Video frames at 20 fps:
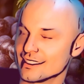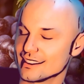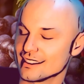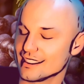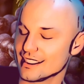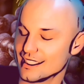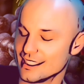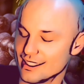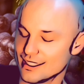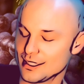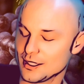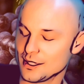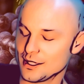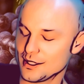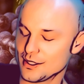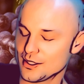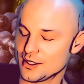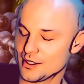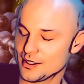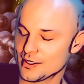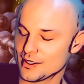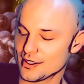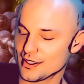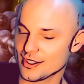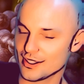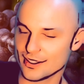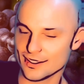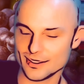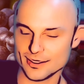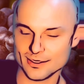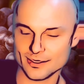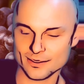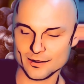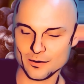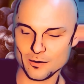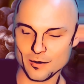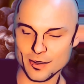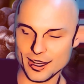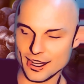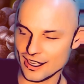It is delicious,
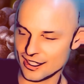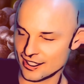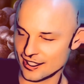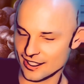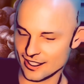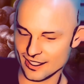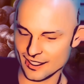but